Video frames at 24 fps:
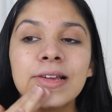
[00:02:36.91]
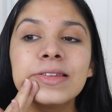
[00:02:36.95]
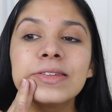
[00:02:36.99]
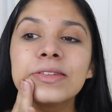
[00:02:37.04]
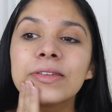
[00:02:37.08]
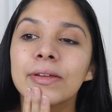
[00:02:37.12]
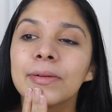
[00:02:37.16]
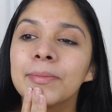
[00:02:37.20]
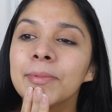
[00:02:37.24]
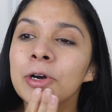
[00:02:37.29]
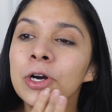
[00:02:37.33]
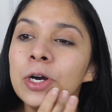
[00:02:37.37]

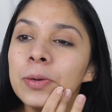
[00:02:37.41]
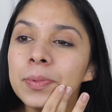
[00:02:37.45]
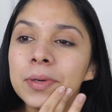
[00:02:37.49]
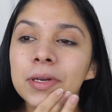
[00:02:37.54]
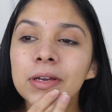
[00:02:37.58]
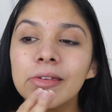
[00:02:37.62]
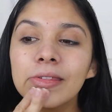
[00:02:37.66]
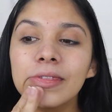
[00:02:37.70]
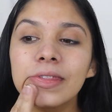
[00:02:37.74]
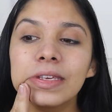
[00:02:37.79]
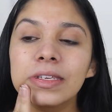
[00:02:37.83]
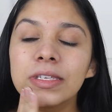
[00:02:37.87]
So I'm
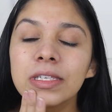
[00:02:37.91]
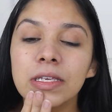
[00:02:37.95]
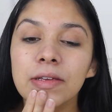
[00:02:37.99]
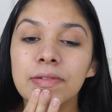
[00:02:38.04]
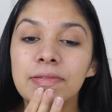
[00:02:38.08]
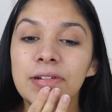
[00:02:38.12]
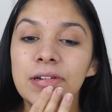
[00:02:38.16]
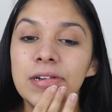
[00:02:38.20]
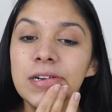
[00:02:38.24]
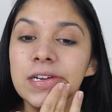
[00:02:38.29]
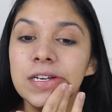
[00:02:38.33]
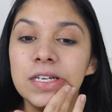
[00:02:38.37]
hoping this
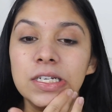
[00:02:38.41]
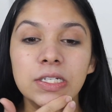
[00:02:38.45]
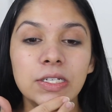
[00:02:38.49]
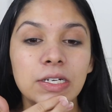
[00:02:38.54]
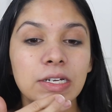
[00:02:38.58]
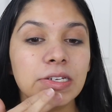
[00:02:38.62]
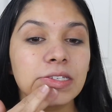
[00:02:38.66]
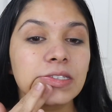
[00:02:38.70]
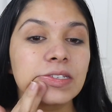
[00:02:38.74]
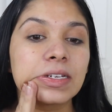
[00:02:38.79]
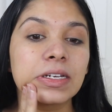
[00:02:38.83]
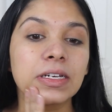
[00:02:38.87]
foundation
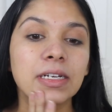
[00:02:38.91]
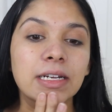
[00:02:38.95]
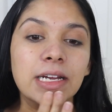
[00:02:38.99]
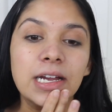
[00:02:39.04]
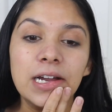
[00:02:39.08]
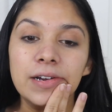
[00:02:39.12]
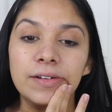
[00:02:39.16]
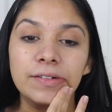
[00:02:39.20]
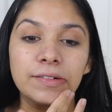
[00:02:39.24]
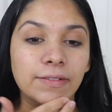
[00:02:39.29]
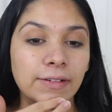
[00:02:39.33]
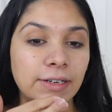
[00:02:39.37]
has good
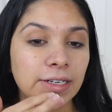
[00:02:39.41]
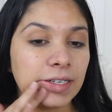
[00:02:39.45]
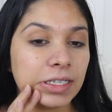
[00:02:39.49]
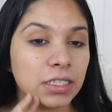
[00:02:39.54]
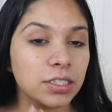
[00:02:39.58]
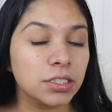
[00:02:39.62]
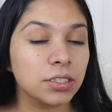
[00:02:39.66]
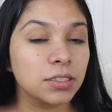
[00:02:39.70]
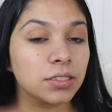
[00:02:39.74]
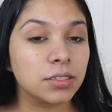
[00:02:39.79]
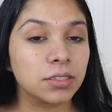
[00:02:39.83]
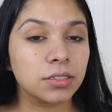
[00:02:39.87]

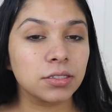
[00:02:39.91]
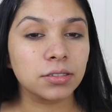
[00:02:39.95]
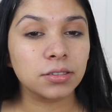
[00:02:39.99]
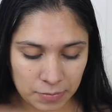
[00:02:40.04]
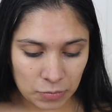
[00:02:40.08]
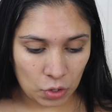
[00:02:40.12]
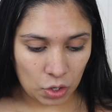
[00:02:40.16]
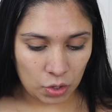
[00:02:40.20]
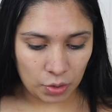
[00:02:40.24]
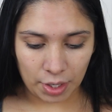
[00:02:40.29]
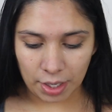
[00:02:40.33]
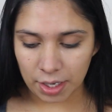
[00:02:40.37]
coverage.
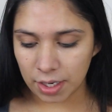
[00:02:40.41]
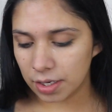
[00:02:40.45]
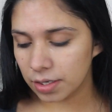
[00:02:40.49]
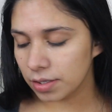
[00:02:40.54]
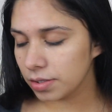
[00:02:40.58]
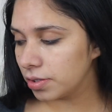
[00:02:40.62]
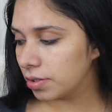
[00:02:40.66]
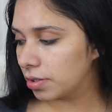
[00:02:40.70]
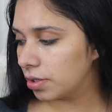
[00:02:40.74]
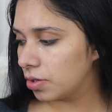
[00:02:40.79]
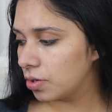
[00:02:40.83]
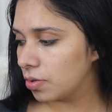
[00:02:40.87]
Okay,
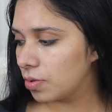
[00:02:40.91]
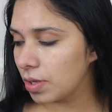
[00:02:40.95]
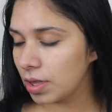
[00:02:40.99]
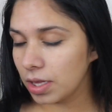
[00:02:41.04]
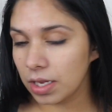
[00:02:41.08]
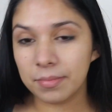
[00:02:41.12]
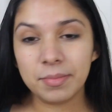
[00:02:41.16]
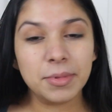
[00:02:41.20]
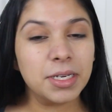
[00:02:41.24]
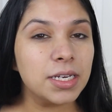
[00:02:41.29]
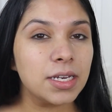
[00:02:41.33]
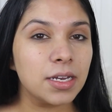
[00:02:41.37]
so
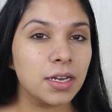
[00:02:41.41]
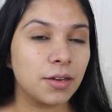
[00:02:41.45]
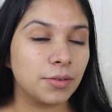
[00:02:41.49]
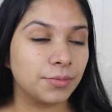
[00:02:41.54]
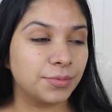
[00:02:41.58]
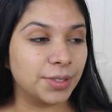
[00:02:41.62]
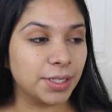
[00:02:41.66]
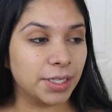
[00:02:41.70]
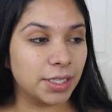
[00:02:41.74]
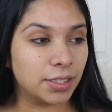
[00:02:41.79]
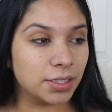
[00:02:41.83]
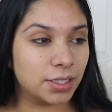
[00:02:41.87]
let me
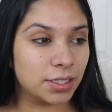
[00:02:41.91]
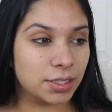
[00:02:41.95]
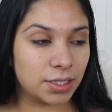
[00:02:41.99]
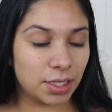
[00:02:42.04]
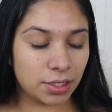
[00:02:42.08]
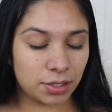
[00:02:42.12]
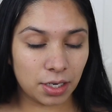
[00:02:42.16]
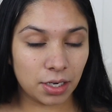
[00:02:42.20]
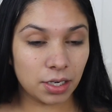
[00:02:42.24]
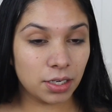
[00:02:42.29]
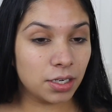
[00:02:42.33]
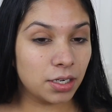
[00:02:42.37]
read because
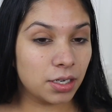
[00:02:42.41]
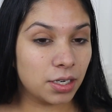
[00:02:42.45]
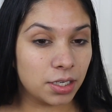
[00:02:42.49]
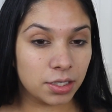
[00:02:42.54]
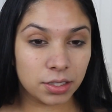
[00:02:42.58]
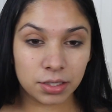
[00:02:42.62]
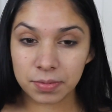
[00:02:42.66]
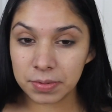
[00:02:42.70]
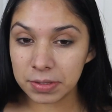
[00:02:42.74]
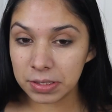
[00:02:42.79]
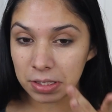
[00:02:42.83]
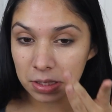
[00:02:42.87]
I'm not
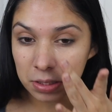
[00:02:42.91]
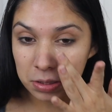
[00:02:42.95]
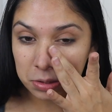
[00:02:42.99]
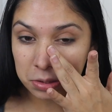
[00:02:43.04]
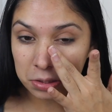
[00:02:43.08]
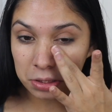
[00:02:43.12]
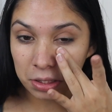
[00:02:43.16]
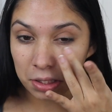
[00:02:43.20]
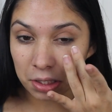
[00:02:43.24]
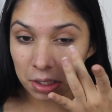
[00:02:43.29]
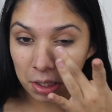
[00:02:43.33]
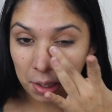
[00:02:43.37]
100%
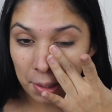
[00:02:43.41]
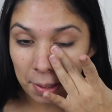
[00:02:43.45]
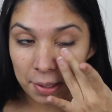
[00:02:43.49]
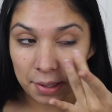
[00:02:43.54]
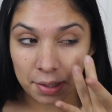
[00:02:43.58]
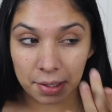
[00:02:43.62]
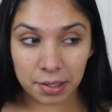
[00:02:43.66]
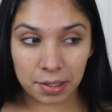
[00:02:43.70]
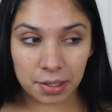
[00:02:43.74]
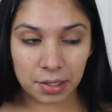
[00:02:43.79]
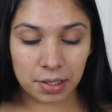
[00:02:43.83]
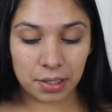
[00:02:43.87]
sure.
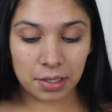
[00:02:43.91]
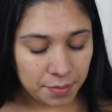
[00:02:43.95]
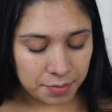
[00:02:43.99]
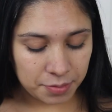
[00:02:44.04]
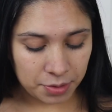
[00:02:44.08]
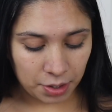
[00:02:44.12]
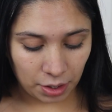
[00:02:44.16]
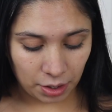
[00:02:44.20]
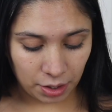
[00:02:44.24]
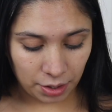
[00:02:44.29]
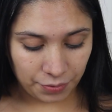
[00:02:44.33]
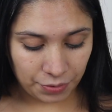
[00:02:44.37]
Like,
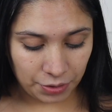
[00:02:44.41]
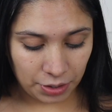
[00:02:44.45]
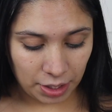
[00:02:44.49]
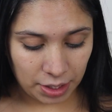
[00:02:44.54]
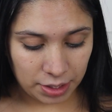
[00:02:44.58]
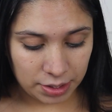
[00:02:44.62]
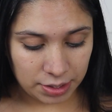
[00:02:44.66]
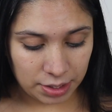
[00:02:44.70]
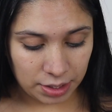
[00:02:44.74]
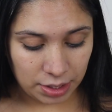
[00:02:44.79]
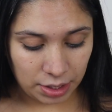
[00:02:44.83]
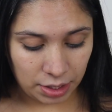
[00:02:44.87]
sorry if you
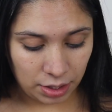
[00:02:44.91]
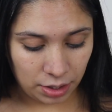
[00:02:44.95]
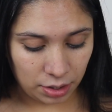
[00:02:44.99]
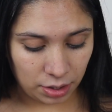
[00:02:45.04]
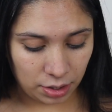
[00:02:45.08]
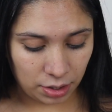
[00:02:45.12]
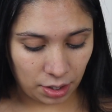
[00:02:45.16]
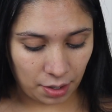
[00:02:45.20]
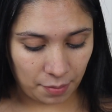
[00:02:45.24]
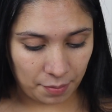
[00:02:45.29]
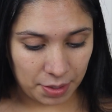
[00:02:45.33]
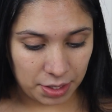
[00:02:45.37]
guys can
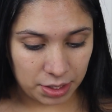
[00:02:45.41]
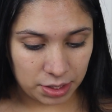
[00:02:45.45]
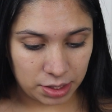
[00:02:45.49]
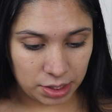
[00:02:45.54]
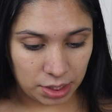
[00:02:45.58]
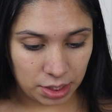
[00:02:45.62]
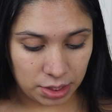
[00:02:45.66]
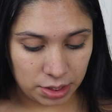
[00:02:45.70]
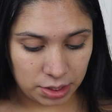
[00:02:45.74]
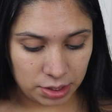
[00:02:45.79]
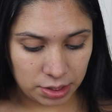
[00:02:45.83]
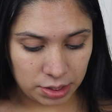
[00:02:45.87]
hear my
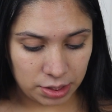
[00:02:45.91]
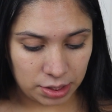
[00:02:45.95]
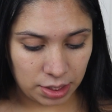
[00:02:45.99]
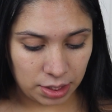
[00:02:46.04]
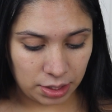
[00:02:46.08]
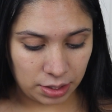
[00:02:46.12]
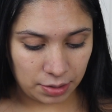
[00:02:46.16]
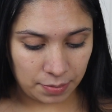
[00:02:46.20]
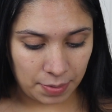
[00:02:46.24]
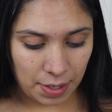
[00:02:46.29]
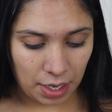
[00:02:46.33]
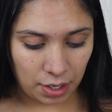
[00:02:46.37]
sons
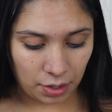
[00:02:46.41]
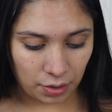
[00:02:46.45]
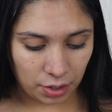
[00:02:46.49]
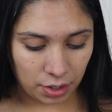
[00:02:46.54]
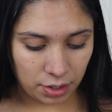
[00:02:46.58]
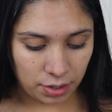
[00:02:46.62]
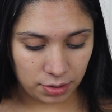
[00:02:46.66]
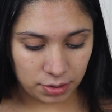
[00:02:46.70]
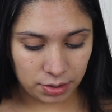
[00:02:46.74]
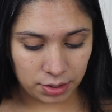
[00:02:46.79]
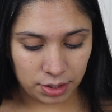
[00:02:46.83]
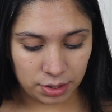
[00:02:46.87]
in the
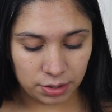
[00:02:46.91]
background.